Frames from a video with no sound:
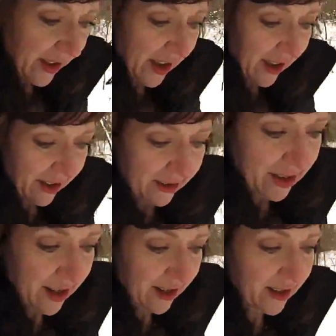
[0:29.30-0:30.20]
And
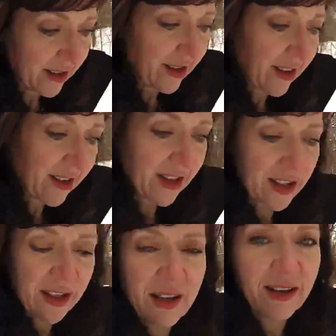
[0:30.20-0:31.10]

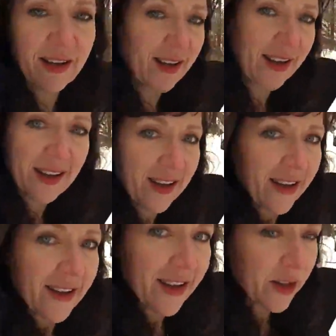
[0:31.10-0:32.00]
that's
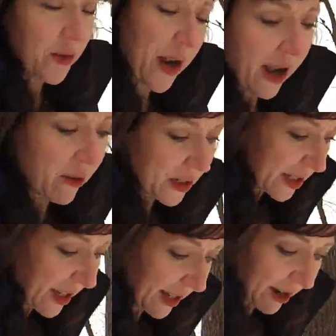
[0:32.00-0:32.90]
what I
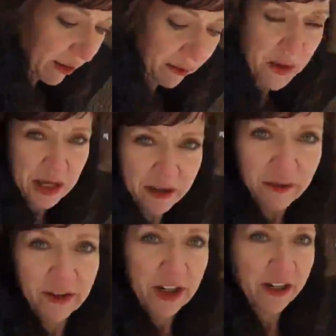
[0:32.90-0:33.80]
always get out of being
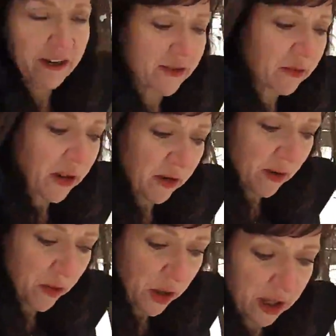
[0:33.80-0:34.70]
over here, whether
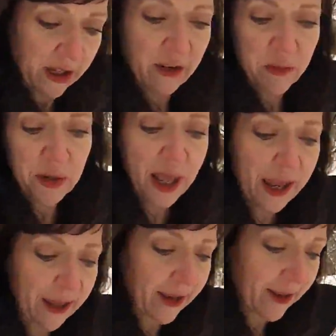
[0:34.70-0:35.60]
I'm working or
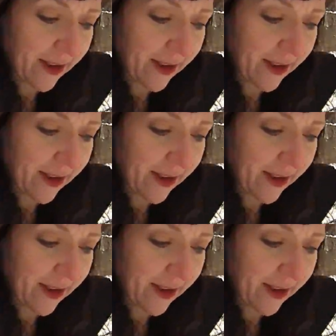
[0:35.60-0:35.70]
playing.